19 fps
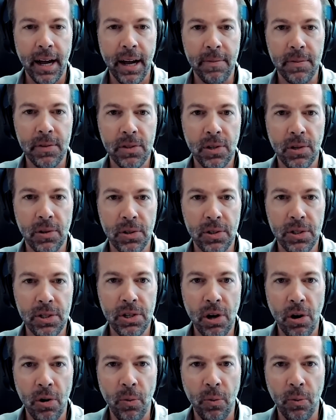So there's
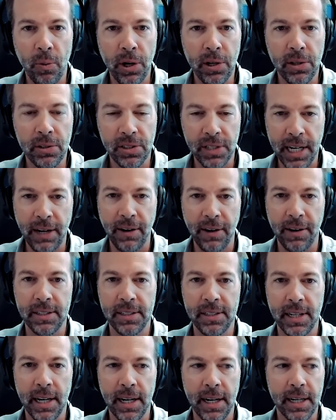no real secrets
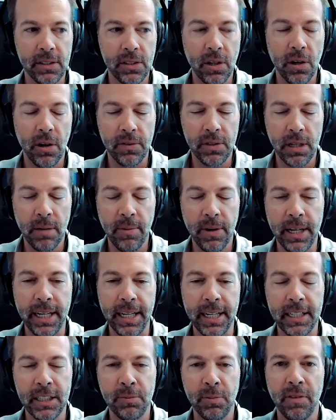there. And so if somebody
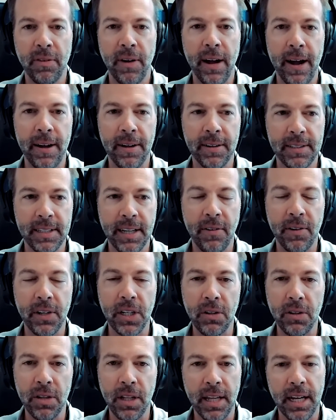is telling
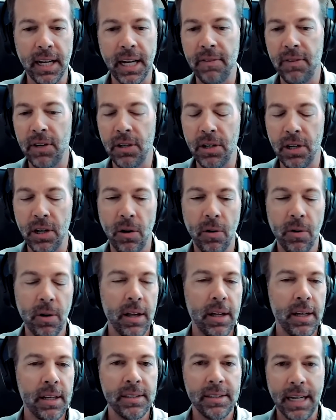you that they give you,
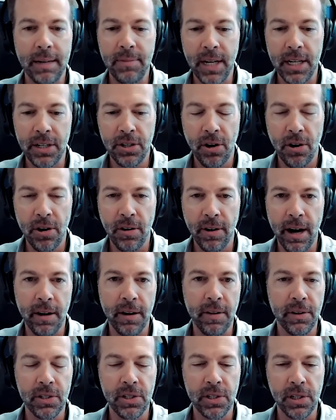same day turnaround in
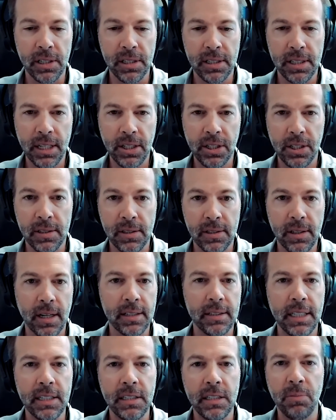those jurisdictions, a
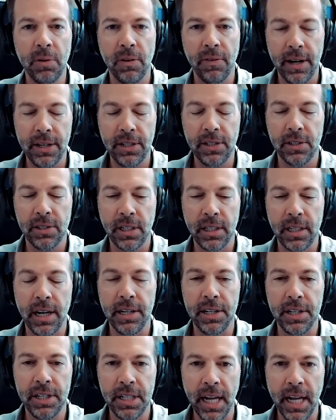seasoned professional is going to
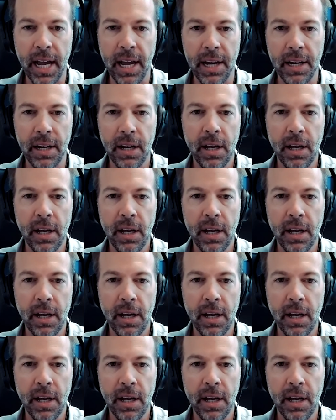understand,